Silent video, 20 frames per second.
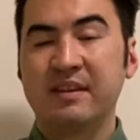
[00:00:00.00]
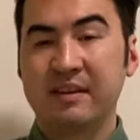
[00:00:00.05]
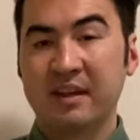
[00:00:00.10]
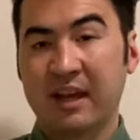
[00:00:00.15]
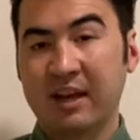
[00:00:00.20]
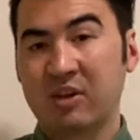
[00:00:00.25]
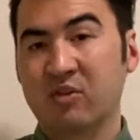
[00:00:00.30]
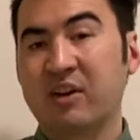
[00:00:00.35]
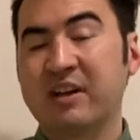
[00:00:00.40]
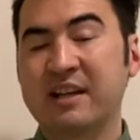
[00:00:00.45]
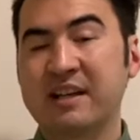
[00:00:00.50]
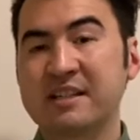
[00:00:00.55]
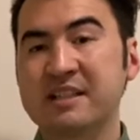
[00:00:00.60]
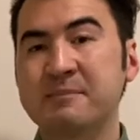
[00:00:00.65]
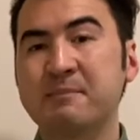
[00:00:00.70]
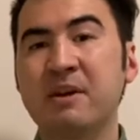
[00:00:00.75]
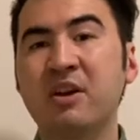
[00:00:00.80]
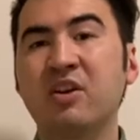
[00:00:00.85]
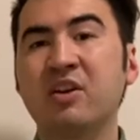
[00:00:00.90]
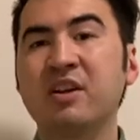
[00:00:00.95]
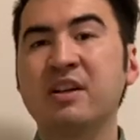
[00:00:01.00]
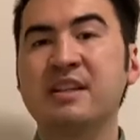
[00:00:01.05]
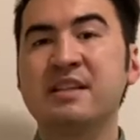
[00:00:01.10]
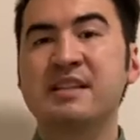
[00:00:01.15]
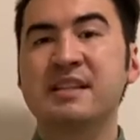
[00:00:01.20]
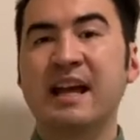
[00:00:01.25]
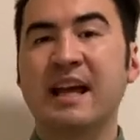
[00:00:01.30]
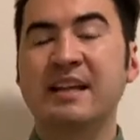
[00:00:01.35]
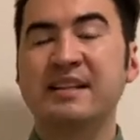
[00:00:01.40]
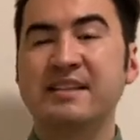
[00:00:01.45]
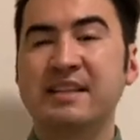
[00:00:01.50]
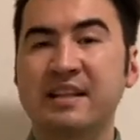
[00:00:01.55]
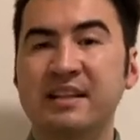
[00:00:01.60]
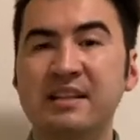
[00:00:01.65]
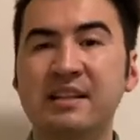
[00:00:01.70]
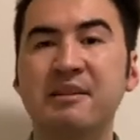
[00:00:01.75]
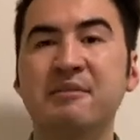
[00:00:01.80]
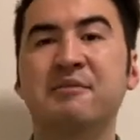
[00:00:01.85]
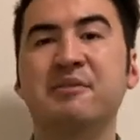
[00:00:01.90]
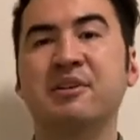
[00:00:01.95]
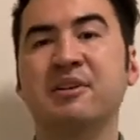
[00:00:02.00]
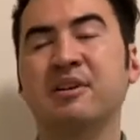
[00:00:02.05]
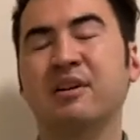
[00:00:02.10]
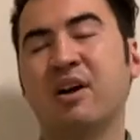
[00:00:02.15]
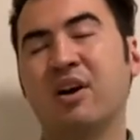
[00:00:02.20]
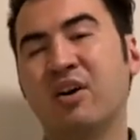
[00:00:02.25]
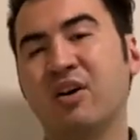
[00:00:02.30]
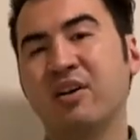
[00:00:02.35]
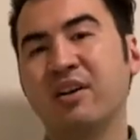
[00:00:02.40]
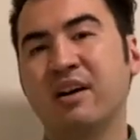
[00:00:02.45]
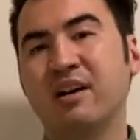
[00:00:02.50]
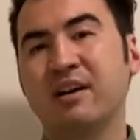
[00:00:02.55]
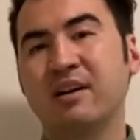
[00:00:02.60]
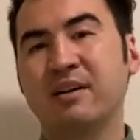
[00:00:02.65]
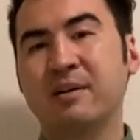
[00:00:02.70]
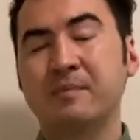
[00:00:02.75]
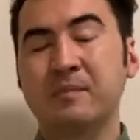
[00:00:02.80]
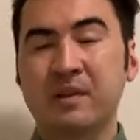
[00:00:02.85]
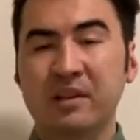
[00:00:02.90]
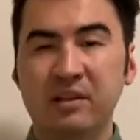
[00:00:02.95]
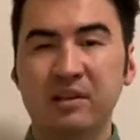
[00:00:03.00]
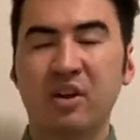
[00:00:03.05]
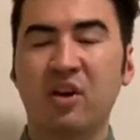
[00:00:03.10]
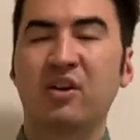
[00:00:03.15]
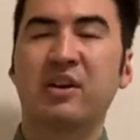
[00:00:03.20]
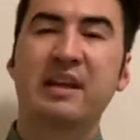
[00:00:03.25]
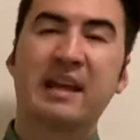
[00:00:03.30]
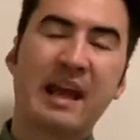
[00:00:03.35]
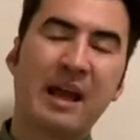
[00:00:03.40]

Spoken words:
a great experience and deliver on our learning